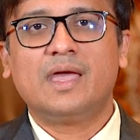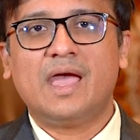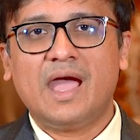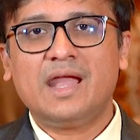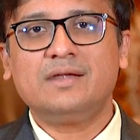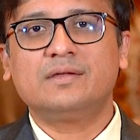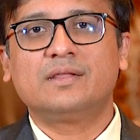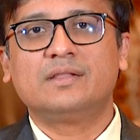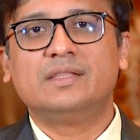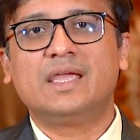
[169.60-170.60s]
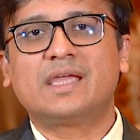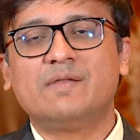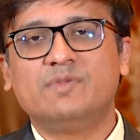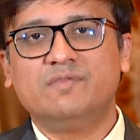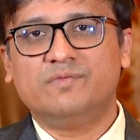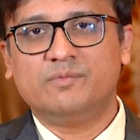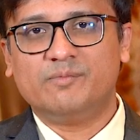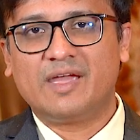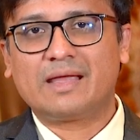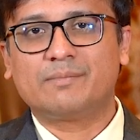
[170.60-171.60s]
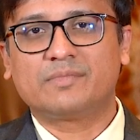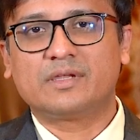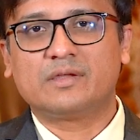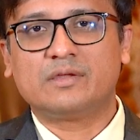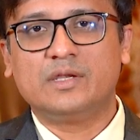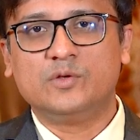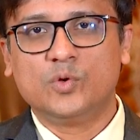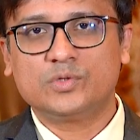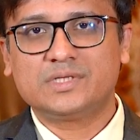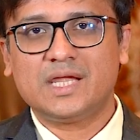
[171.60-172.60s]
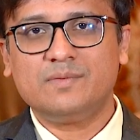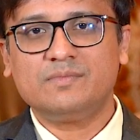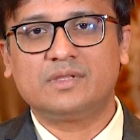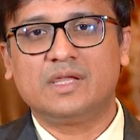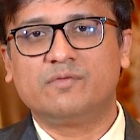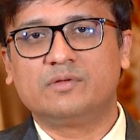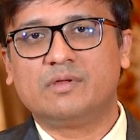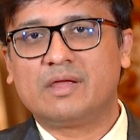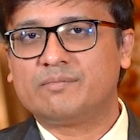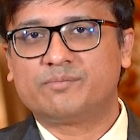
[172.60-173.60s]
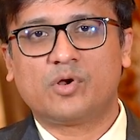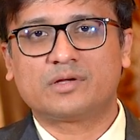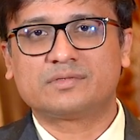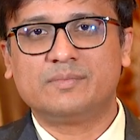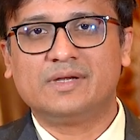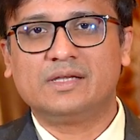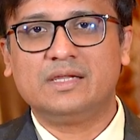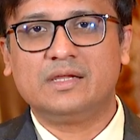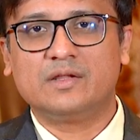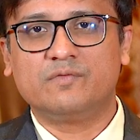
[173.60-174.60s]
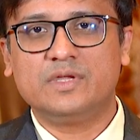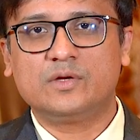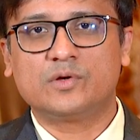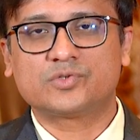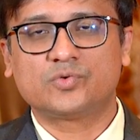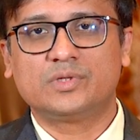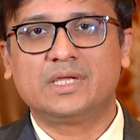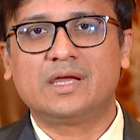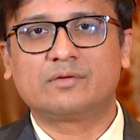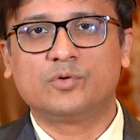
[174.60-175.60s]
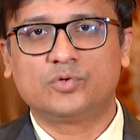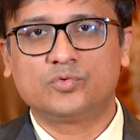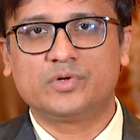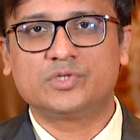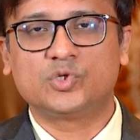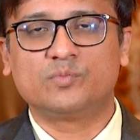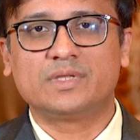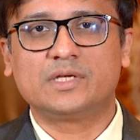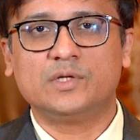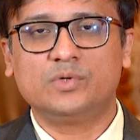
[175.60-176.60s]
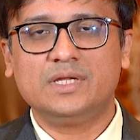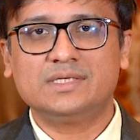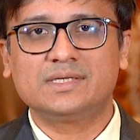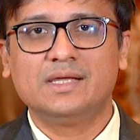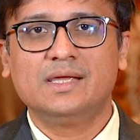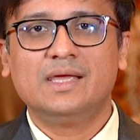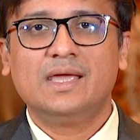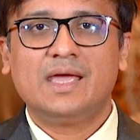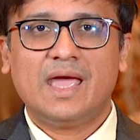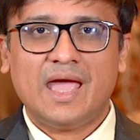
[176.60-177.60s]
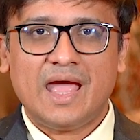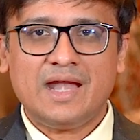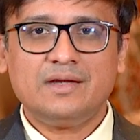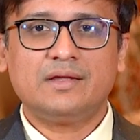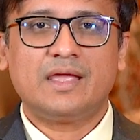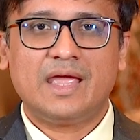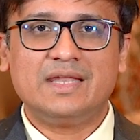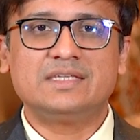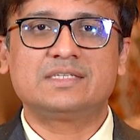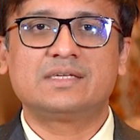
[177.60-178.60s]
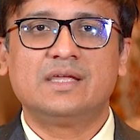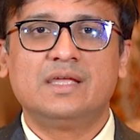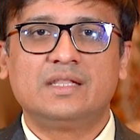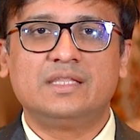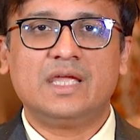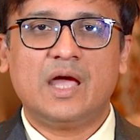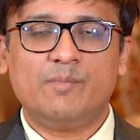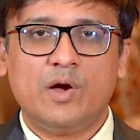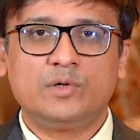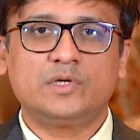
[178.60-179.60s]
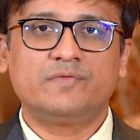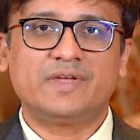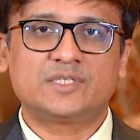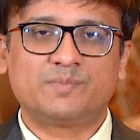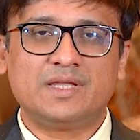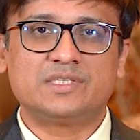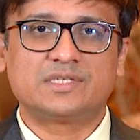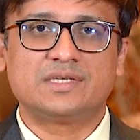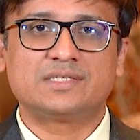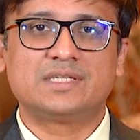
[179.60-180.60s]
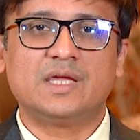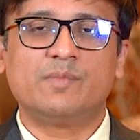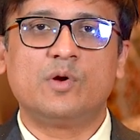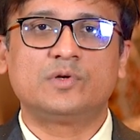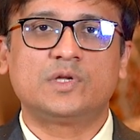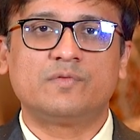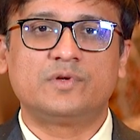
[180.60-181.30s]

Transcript: and they can be back in no time. They would approximately in a week or so, they are good to resume their duties, and hence the amount of expenses, the amount of